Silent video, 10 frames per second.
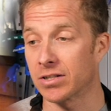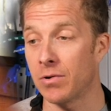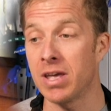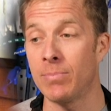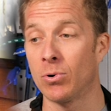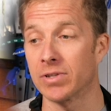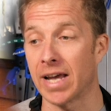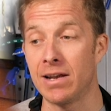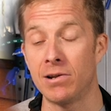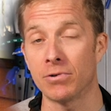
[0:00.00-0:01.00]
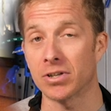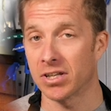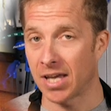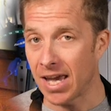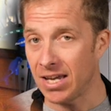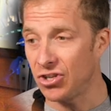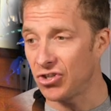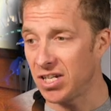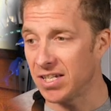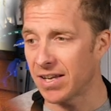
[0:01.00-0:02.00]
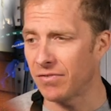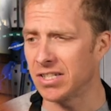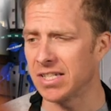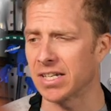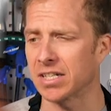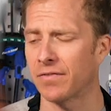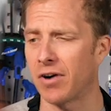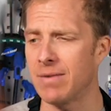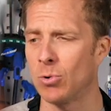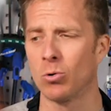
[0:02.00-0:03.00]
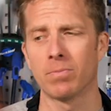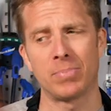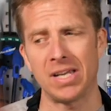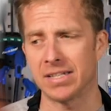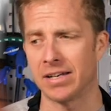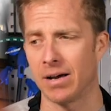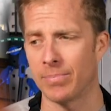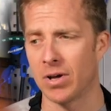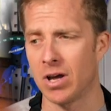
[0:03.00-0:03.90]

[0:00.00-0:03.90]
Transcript: so he bought a Look KG76 frame all beaten up